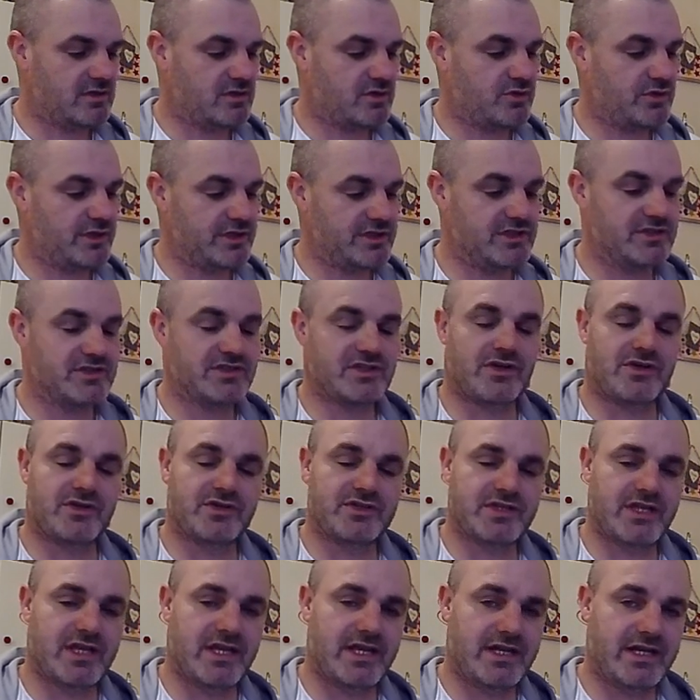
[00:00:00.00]

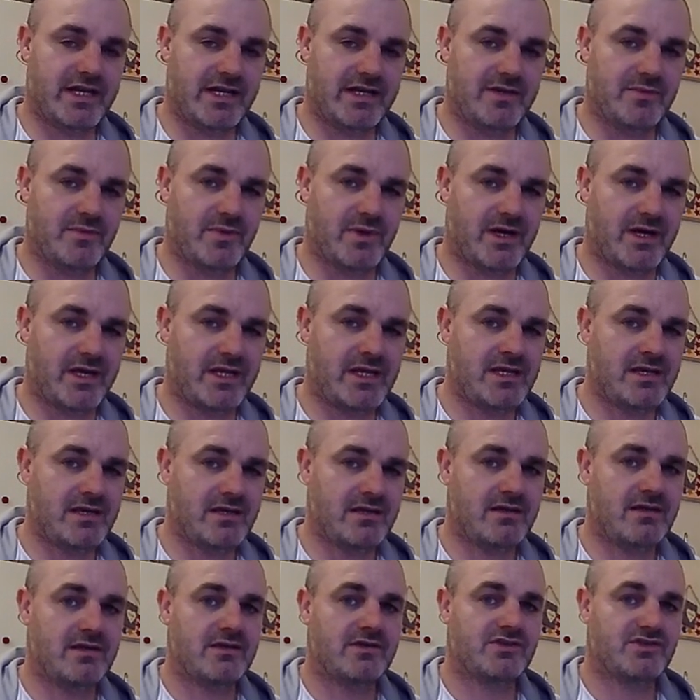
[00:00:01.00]
criticise it in any way
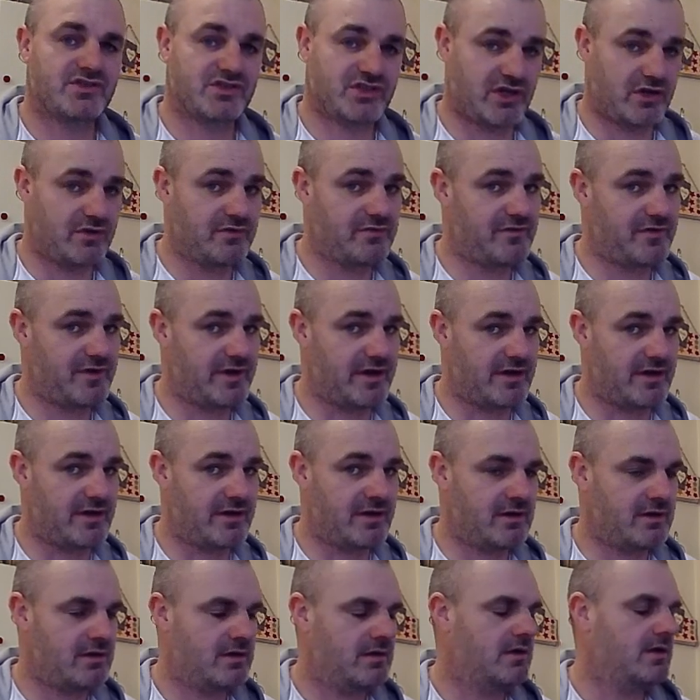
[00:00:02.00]
so
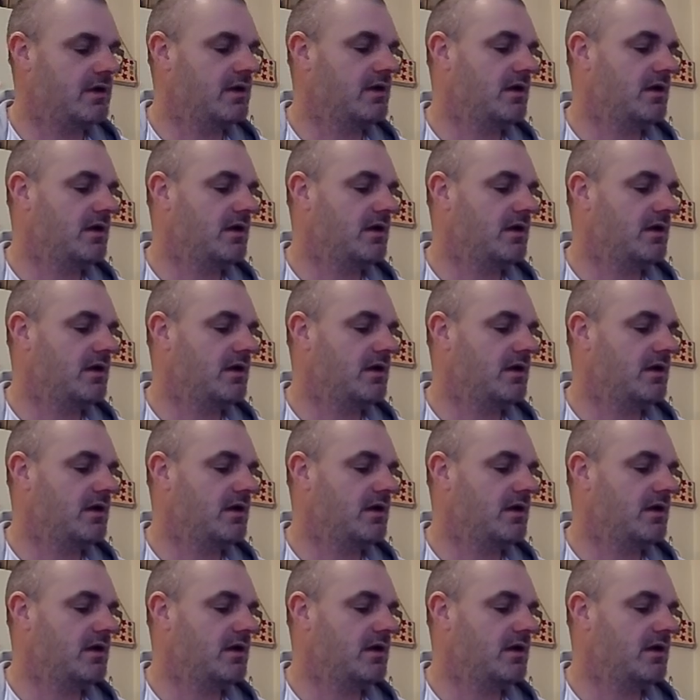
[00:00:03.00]
far,